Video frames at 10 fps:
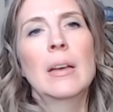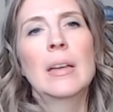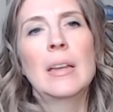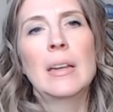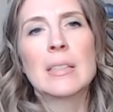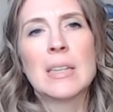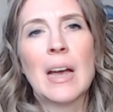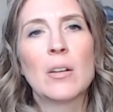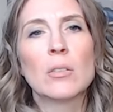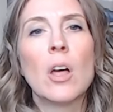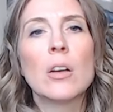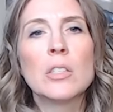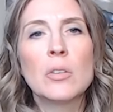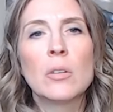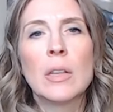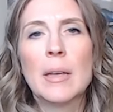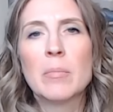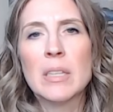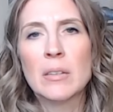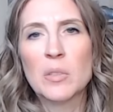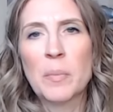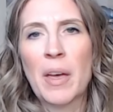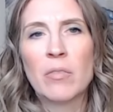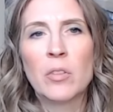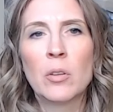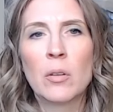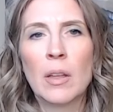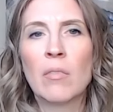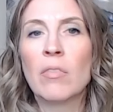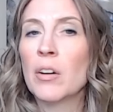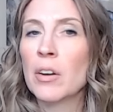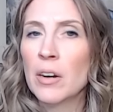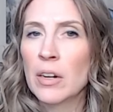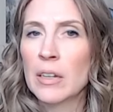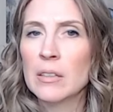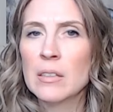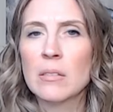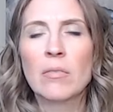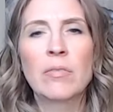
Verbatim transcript: It is titled Lawsuit Claims Hills Pet Food and Veterinarians